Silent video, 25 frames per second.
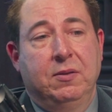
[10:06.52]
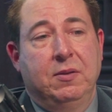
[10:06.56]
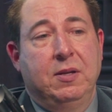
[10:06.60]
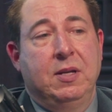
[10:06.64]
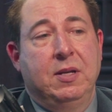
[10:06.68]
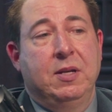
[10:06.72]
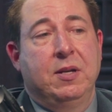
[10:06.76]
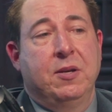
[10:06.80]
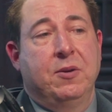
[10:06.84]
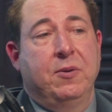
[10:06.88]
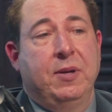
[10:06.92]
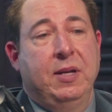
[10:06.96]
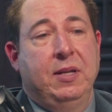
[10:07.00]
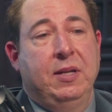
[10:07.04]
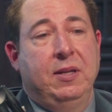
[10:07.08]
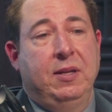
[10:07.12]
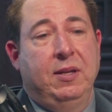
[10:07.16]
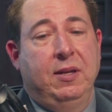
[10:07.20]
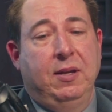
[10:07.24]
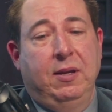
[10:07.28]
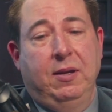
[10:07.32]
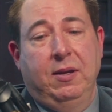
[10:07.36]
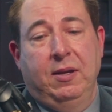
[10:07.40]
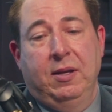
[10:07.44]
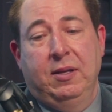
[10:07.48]
in
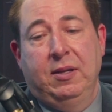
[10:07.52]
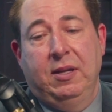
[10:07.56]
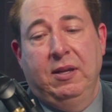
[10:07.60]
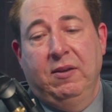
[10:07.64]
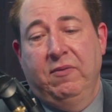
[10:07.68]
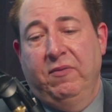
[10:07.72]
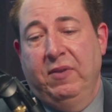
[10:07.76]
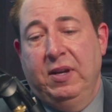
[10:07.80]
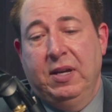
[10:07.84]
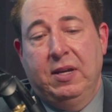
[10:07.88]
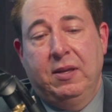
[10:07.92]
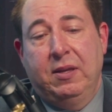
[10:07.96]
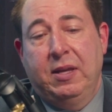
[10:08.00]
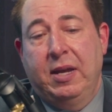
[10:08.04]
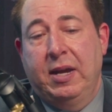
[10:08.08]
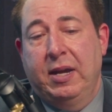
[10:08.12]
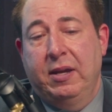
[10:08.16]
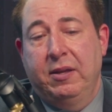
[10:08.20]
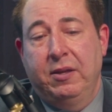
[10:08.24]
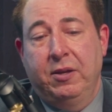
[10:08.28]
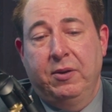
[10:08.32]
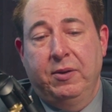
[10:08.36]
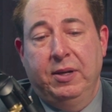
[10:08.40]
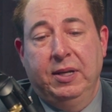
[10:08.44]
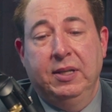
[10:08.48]
the event
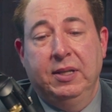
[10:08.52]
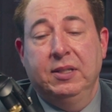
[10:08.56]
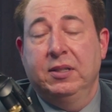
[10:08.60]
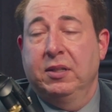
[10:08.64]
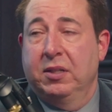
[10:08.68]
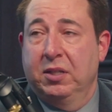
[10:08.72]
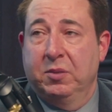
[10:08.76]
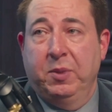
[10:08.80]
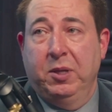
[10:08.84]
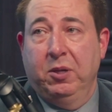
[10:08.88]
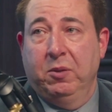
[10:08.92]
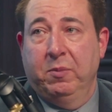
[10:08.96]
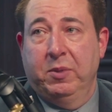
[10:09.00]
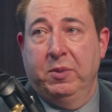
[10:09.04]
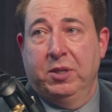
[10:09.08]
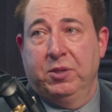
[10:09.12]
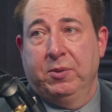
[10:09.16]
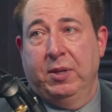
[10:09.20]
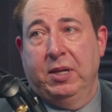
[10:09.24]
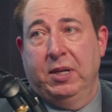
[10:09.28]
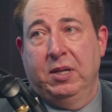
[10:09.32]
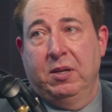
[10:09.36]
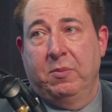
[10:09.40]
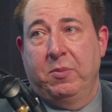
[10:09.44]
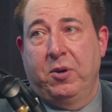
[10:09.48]
that there is a dispute
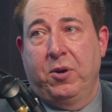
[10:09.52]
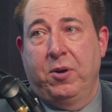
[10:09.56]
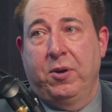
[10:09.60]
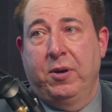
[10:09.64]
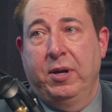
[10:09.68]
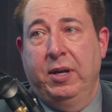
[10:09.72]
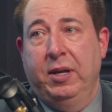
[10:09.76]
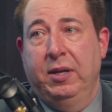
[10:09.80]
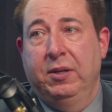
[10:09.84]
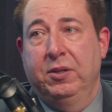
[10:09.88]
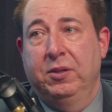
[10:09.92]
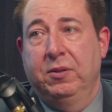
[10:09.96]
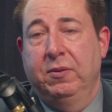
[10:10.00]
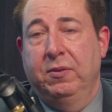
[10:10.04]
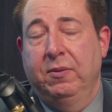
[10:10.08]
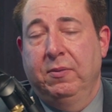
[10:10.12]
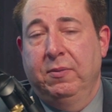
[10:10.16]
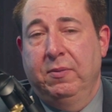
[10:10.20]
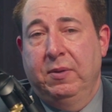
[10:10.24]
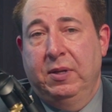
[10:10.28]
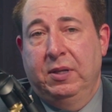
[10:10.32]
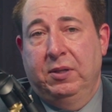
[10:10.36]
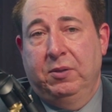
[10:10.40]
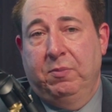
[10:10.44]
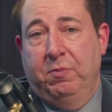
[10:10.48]
between the parties,
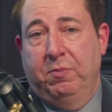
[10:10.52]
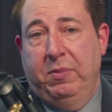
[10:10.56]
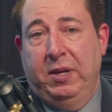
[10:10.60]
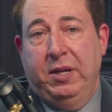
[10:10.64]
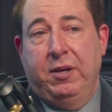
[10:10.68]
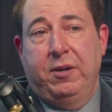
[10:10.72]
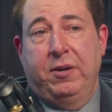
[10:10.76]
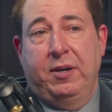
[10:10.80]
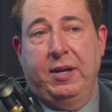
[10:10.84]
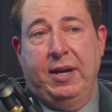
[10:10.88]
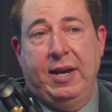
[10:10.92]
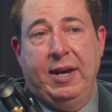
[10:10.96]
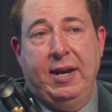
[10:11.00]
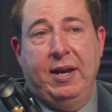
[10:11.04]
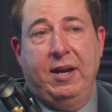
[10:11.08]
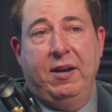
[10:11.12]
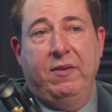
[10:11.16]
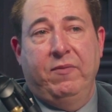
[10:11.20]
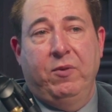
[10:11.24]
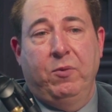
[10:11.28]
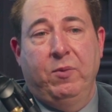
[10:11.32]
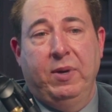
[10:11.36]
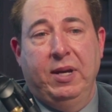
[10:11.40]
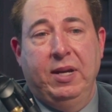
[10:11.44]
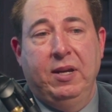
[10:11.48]
it's better to
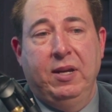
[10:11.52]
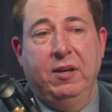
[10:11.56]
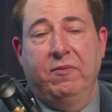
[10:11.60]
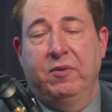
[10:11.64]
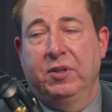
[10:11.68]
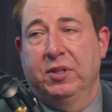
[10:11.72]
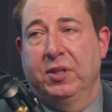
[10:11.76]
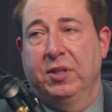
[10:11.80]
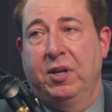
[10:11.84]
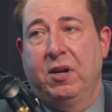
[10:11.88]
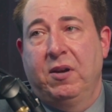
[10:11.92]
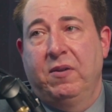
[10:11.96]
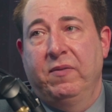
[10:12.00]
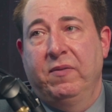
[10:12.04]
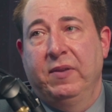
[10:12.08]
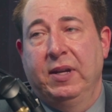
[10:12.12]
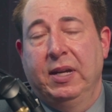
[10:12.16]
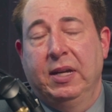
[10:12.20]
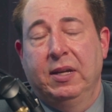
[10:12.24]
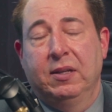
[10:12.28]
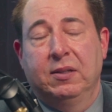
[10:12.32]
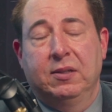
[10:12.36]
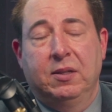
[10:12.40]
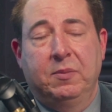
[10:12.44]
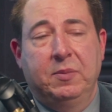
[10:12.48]
have a way of resolving
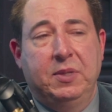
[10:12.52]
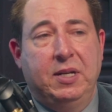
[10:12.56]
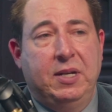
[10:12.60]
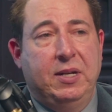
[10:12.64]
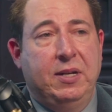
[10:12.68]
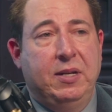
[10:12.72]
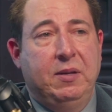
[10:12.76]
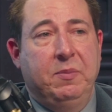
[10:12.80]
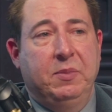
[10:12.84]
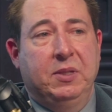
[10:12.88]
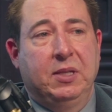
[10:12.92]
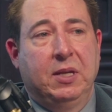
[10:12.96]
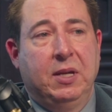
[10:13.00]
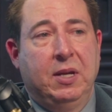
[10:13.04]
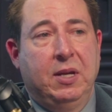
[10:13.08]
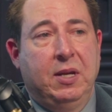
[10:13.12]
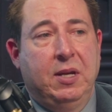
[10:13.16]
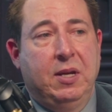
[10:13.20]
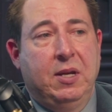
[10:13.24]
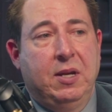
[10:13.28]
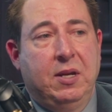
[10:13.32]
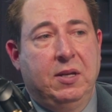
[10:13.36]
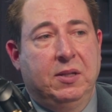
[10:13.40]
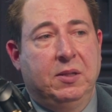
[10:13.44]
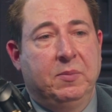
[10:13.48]
it. Sometimes
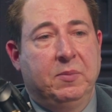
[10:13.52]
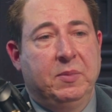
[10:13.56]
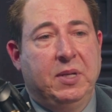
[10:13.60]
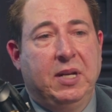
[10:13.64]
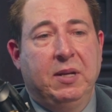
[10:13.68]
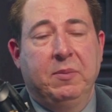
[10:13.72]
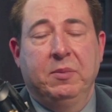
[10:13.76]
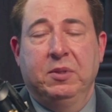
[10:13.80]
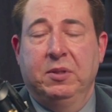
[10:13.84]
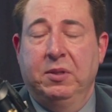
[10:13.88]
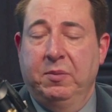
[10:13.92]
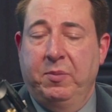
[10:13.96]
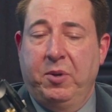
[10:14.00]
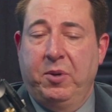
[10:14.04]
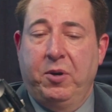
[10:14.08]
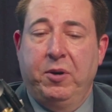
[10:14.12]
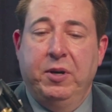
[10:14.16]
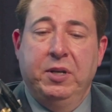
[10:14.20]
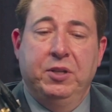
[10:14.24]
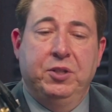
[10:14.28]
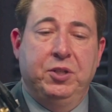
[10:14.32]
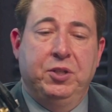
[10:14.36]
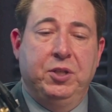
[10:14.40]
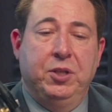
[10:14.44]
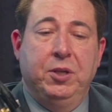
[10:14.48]
the
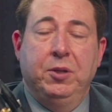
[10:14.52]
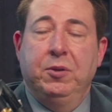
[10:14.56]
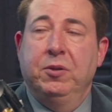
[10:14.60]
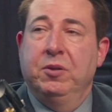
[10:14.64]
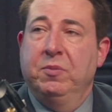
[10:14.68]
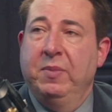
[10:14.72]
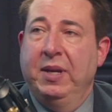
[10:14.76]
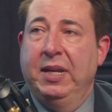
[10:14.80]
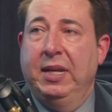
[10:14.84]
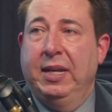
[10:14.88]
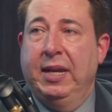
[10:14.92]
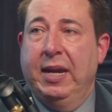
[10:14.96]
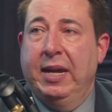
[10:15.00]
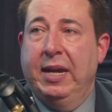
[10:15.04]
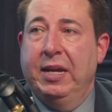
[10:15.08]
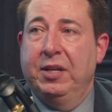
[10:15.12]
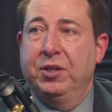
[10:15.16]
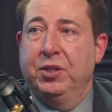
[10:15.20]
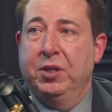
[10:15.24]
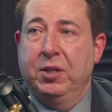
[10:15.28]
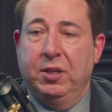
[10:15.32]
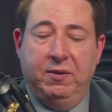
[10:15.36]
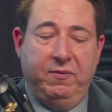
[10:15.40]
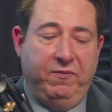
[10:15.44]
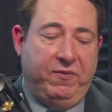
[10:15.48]
parties choose
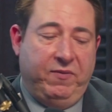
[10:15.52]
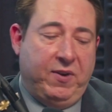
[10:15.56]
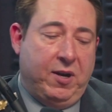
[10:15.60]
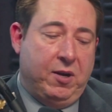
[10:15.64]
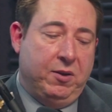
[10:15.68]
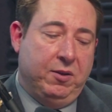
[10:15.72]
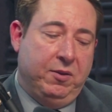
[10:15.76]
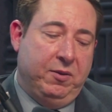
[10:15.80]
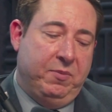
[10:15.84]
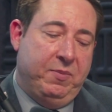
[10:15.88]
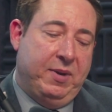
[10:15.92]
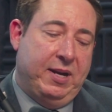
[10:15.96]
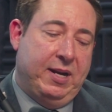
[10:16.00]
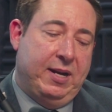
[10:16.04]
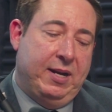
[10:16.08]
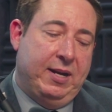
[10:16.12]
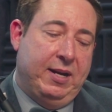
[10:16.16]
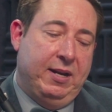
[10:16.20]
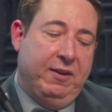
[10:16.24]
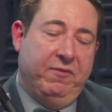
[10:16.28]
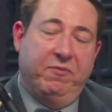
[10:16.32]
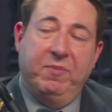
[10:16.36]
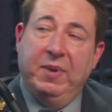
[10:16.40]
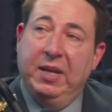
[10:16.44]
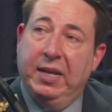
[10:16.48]
mediation, followed
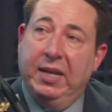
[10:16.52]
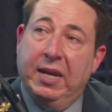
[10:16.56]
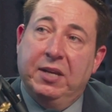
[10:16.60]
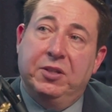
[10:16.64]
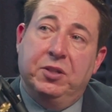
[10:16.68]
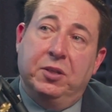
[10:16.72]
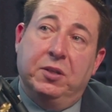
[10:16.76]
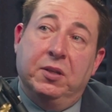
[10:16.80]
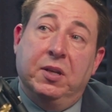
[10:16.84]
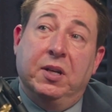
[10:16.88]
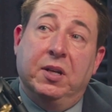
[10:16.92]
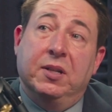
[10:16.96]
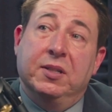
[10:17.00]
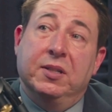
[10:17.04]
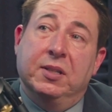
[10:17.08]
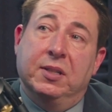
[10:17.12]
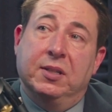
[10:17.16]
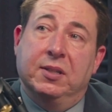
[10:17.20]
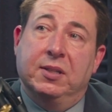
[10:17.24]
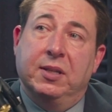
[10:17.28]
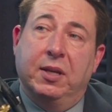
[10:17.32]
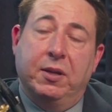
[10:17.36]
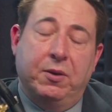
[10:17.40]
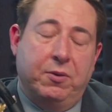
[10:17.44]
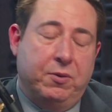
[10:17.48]
by, if mediation
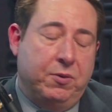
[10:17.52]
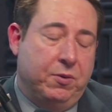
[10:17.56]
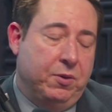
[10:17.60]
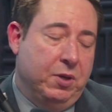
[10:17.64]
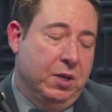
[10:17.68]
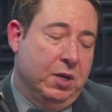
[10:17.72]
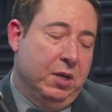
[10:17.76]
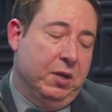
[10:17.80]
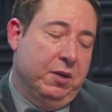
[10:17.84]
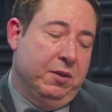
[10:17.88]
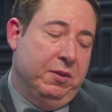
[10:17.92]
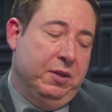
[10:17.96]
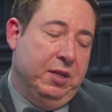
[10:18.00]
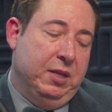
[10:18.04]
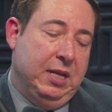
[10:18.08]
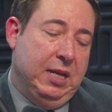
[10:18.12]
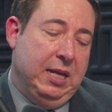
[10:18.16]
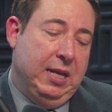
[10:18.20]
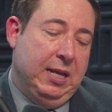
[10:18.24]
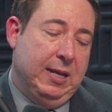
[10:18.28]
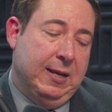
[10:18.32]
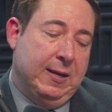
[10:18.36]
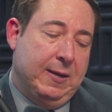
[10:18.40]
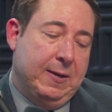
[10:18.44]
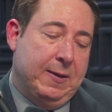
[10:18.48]
doesn't settle
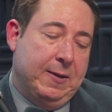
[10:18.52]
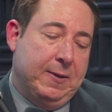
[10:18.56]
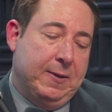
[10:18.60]
the